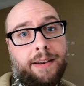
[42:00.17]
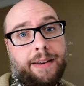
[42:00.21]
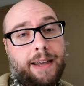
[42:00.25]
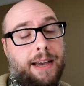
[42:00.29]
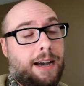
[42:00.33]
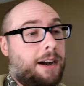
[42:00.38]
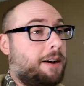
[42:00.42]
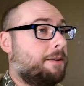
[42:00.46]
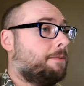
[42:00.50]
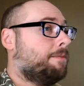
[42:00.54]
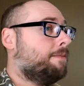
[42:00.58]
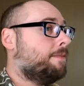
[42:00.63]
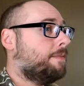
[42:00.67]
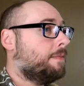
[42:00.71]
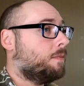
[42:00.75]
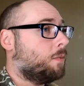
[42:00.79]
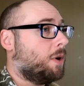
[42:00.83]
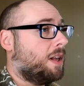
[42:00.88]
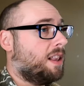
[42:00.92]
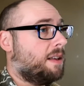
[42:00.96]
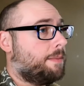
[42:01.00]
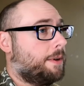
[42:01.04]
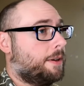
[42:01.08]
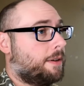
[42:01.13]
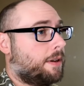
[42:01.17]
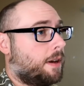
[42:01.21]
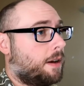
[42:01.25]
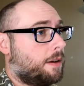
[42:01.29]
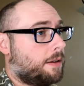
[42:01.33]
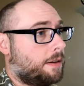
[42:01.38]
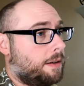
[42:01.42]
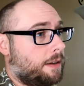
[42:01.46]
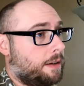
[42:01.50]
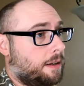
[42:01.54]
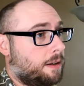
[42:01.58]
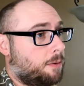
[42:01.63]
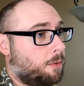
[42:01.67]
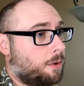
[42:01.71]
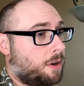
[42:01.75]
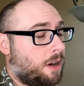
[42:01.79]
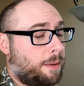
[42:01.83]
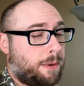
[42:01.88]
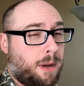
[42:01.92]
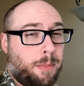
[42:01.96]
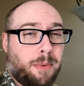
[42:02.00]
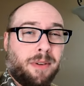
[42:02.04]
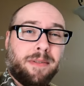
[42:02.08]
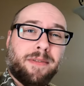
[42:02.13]
Now, while I've been talking here, we're
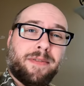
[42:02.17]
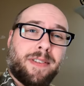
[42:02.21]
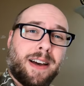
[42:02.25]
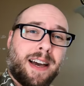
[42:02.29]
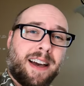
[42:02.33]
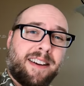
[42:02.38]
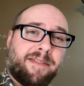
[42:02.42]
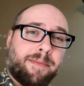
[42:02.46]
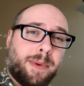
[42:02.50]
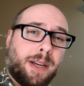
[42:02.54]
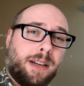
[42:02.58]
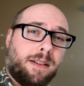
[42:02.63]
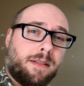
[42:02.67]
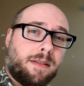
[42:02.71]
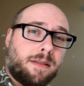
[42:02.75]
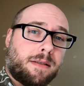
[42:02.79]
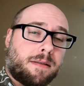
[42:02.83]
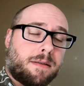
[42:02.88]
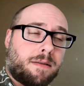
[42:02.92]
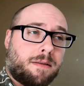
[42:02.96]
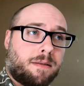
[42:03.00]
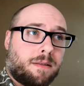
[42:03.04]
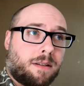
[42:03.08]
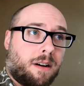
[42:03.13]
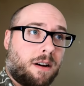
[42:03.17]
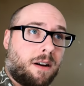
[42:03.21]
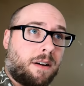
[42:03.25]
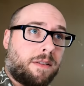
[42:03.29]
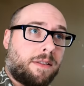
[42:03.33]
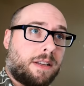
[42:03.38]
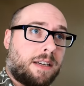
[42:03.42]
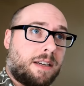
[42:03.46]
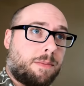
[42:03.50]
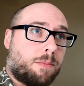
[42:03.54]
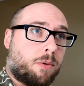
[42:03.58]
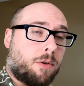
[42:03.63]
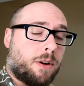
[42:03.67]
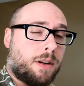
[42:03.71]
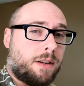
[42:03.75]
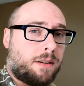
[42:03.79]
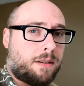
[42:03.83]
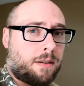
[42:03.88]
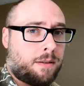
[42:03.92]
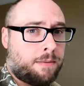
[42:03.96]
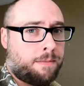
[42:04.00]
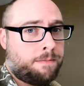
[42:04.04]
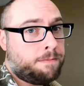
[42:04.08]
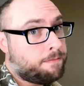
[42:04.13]
coming up on five minutes on the
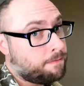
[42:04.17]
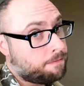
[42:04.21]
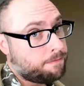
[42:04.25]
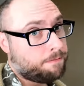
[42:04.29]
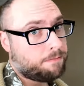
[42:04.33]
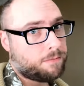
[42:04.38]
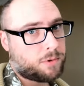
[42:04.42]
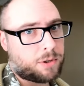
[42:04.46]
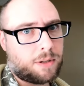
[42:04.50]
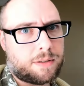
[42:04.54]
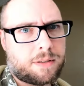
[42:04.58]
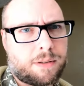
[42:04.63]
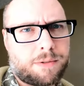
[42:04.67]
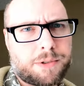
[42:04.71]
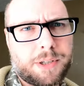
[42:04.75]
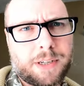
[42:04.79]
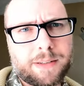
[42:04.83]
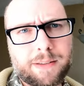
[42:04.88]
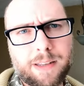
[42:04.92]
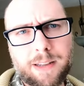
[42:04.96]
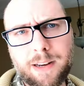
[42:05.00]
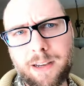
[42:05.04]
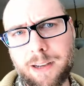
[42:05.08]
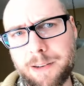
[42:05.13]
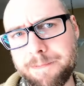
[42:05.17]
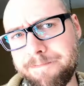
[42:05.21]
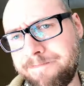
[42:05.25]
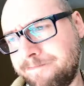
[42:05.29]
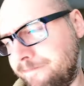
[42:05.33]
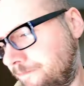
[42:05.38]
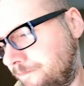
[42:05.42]
print. So let's go check that out.